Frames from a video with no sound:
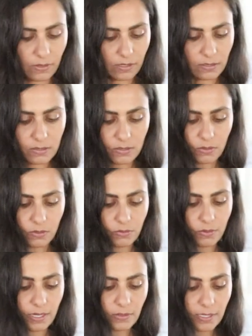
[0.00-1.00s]
Okay, so
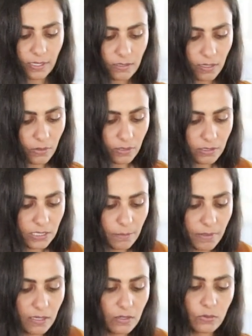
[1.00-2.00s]
now that our
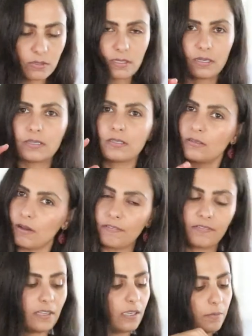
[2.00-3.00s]
tomatoes are
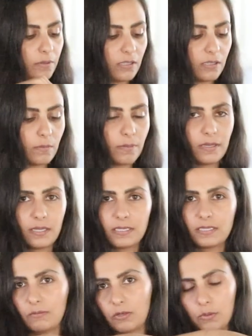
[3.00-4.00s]
softening up a little bit,
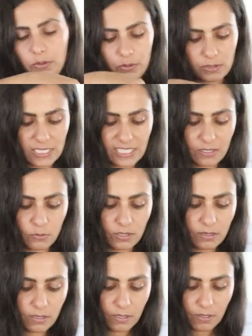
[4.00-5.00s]
I'm going to season with
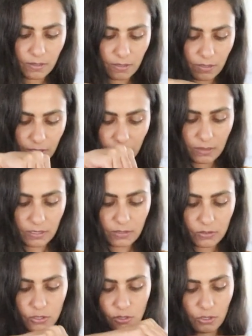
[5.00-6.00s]

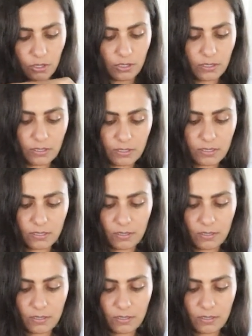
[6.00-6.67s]
little salt.